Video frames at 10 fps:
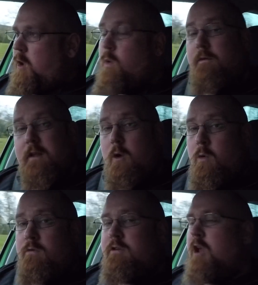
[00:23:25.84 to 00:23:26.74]
of the
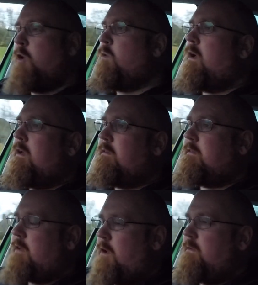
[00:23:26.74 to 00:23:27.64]
all-new
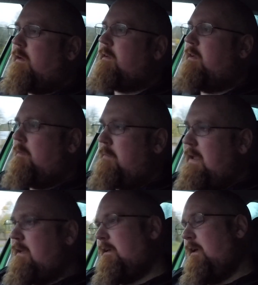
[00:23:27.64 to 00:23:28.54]
Skoda
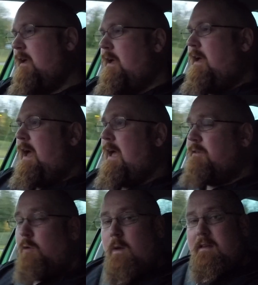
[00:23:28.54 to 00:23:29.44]
Kamiq. As
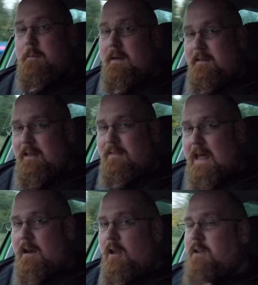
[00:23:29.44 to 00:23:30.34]
always, please hit
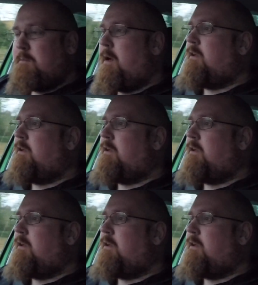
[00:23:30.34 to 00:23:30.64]
that like button,